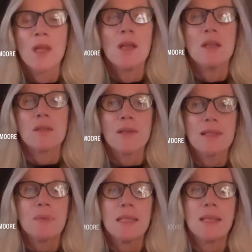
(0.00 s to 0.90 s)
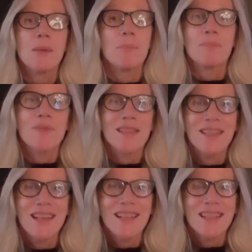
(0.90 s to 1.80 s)
So that's my tip. See you
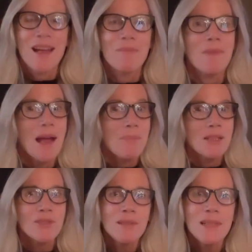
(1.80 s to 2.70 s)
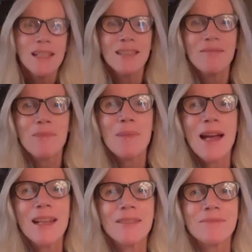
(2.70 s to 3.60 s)
next time. Happy dreaming. Bye
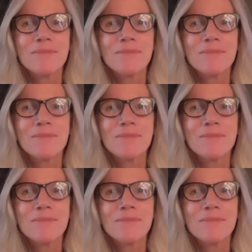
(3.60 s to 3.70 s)
bye.